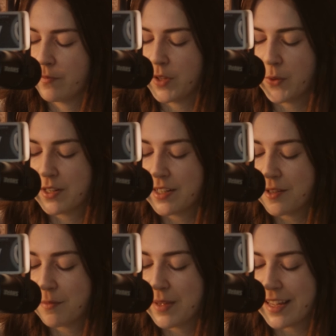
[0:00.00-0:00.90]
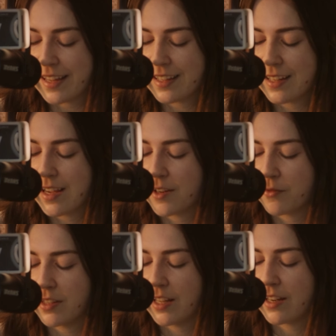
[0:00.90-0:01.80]
"You are near me," and
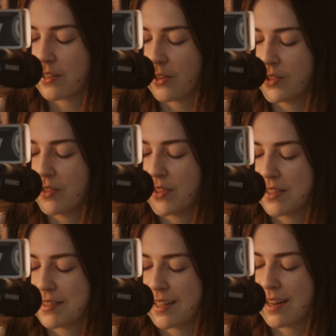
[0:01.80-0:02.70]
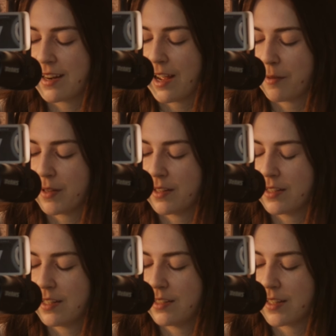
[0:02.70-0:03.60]
relating all the things that had happened,
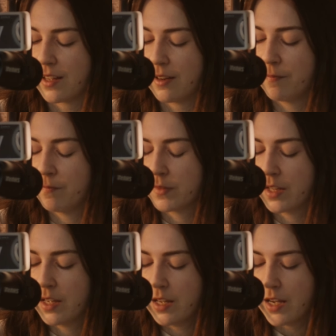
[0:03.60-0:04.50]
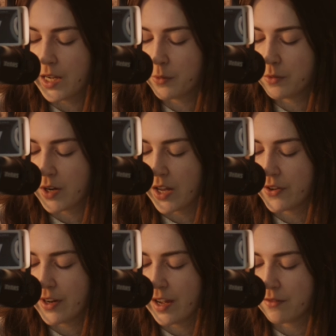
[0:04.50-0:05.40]
he said, "I would
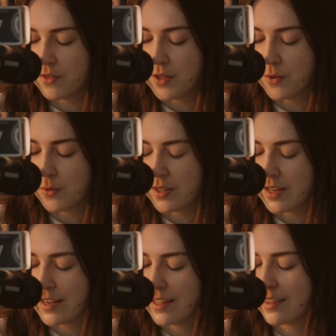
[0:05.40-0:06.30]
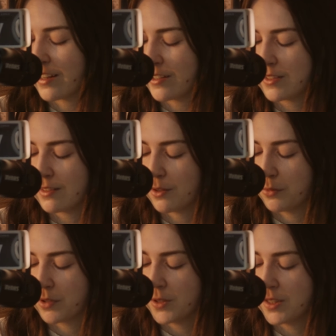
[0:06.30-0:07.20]
rather have you than anything else in the
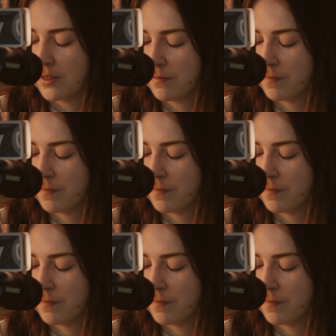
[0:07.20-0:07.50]
world.